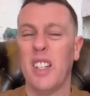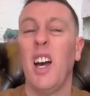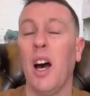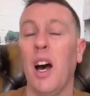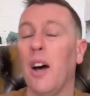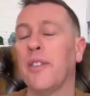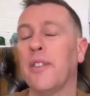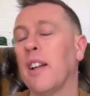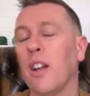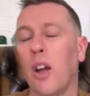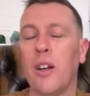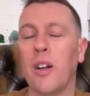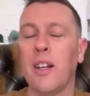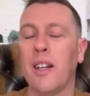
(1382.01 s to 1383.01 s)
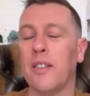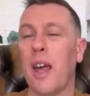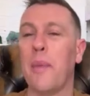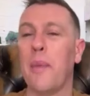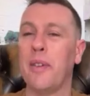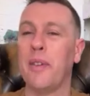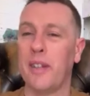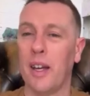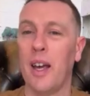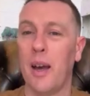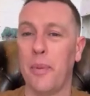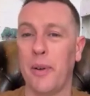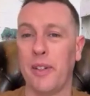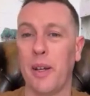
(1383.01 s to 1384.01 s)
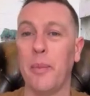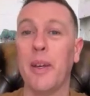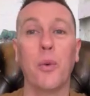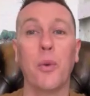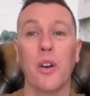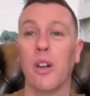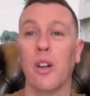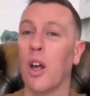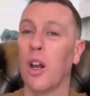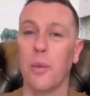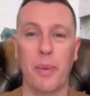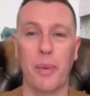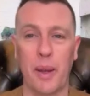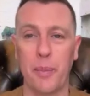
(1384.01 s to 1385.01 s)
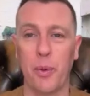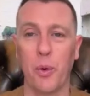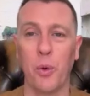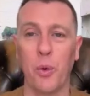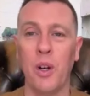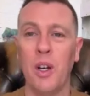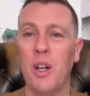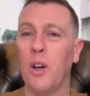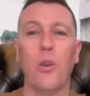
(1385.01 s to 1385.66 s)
I'd say loneliness epidemic, where a lot of people,